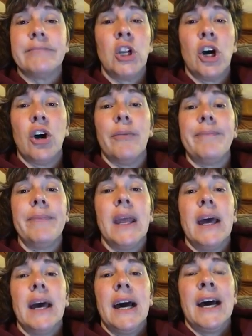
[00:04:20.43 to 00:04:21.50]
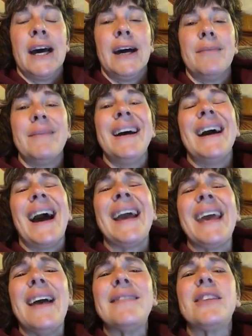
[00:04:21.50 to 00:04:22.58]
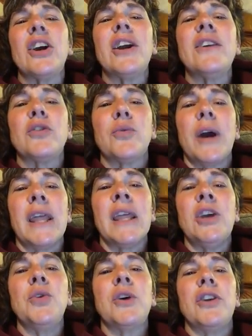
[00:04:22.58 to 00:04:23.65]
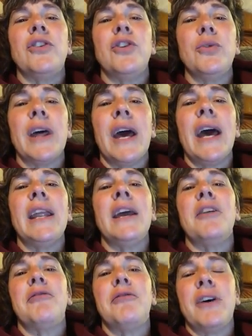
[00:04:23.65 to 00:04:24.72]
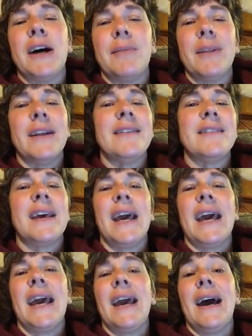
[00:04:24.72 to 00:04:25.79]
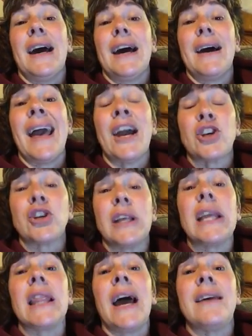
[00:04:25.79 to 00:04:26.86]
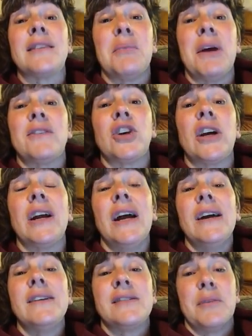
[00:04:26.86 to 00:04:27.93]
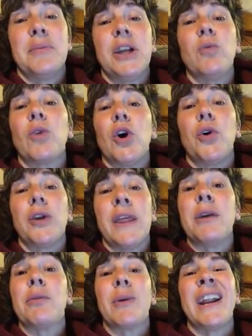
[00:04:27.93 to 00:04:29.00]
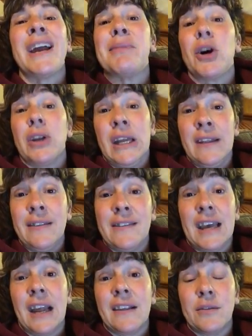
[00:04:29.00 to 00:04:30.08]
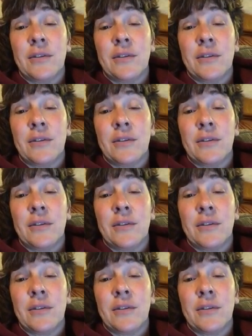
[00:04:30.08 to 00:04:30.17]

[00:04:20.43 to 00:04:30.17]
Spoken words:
No. I guess there is a way that you could do that if, let's say, actually last semester somebody wrote, and they were writing about insects.